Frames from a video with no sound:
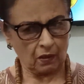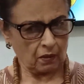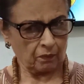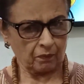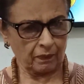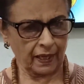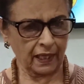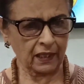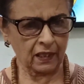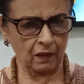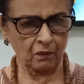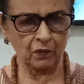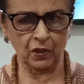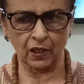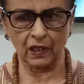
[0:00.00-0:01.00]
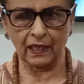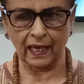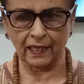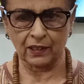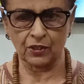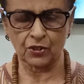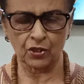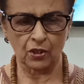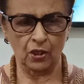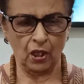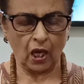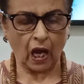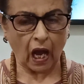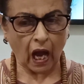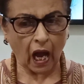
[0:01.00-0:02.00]
make him realize
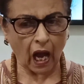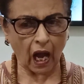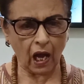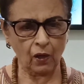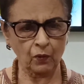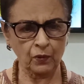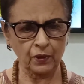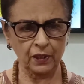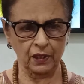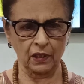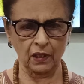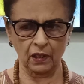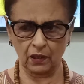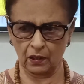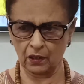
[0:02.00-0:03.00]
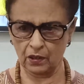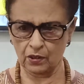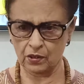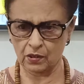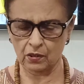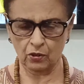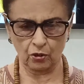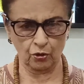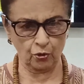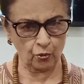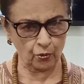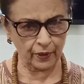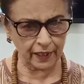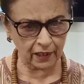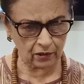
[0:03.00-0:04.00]
how he is
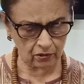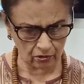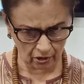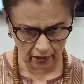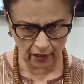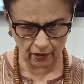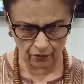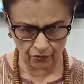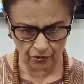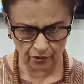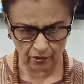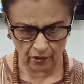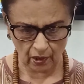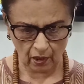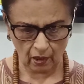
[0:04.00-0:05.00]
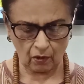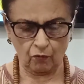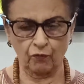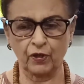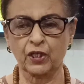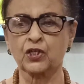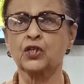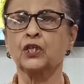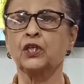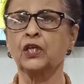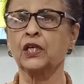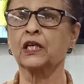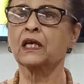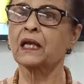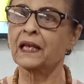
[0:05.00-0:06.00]
doing things which
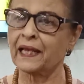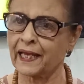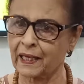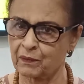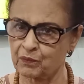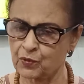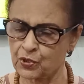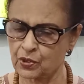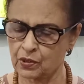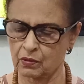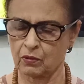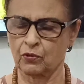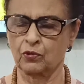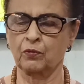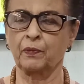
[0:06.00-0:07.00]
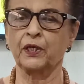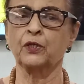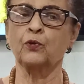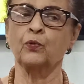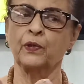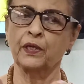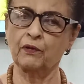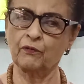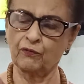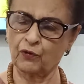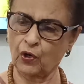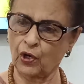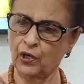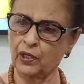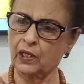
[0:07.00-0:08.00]
he claims to be doing
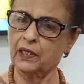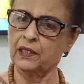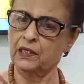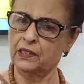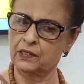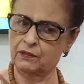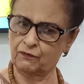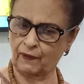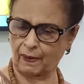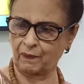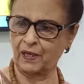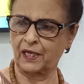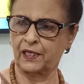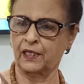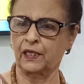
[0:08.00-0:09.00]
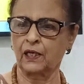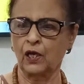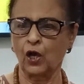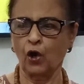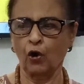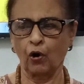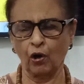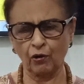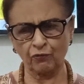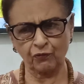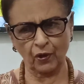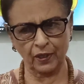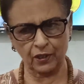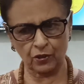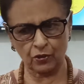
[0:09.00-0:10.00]
for his family or
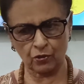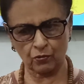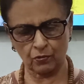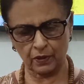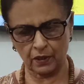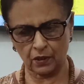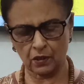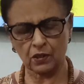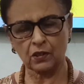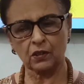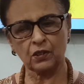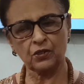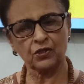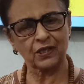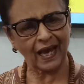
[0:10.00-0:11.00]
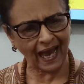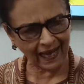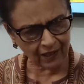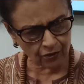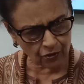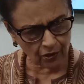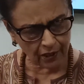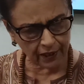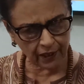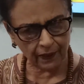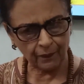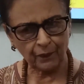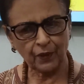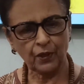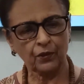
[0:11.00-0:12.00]
for his students, is actually
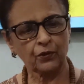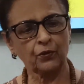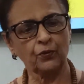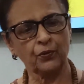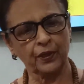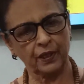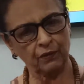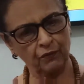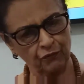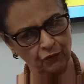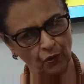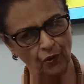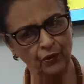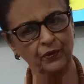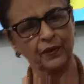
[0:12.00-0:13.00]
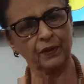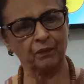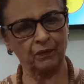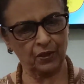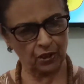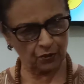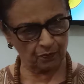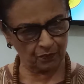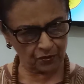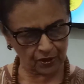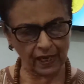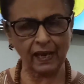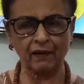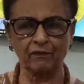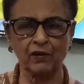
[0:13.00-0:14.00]
doing for
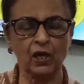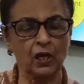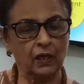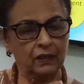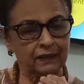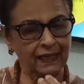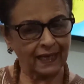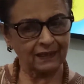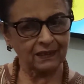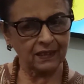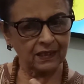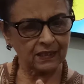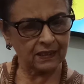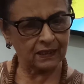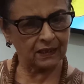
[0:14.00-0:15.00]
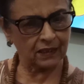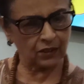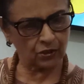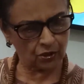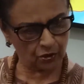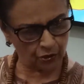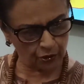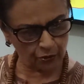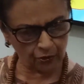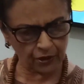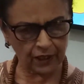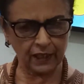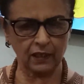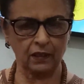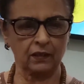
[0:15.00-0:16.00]
himself. That is his
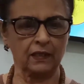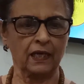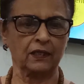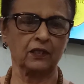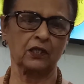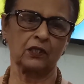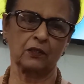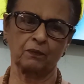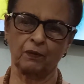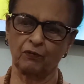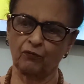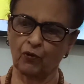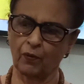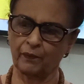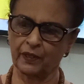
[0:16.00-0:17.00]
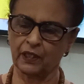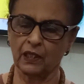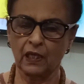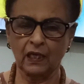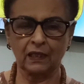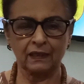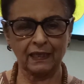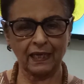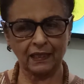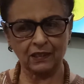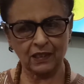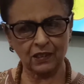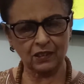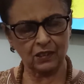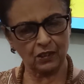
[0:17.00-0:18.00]
duty that he is performing. That
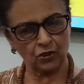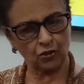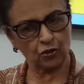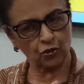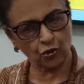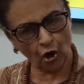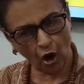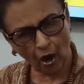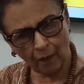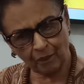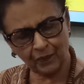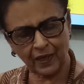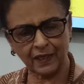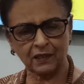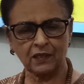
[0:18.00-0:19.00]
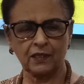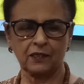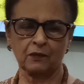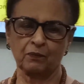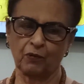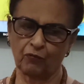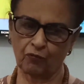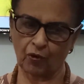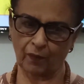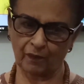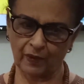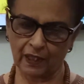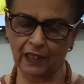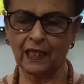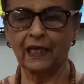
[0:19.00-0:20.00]
is his job that he is
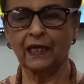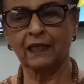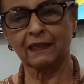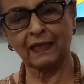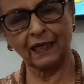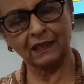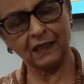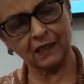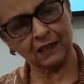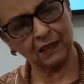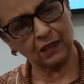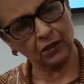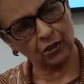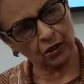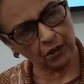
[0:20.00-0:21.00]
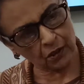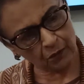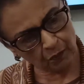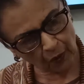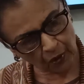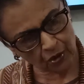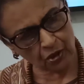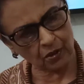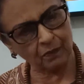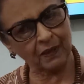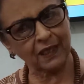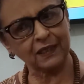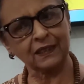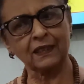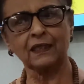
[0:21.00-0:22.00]
performing. That is his
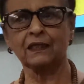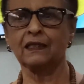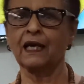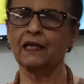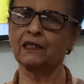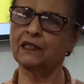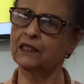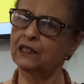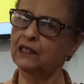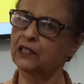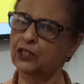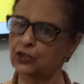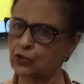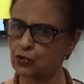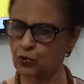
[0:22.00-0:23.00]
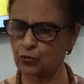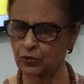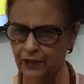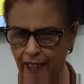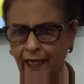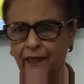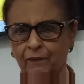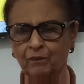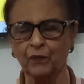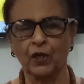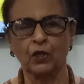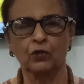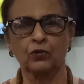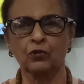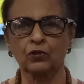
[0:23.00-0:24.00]
responsibility that he needs to take.
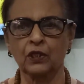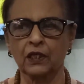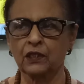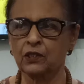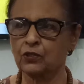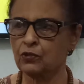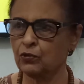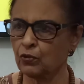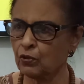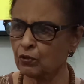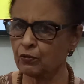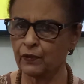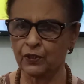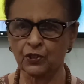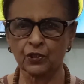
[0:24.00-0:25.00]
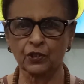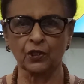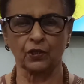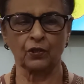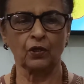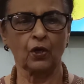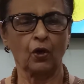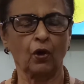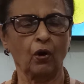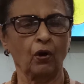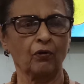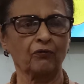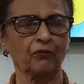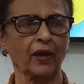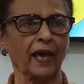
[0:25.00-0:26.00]
So there is no question
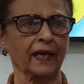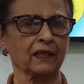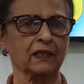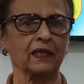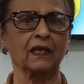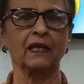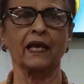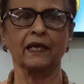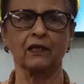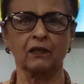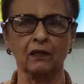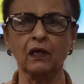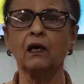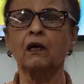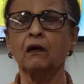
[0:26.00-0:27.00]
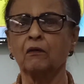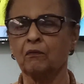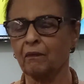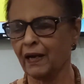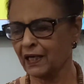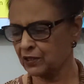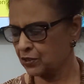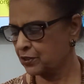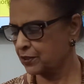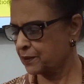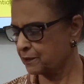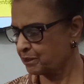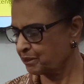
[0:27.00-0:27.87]
of acting like a martyr.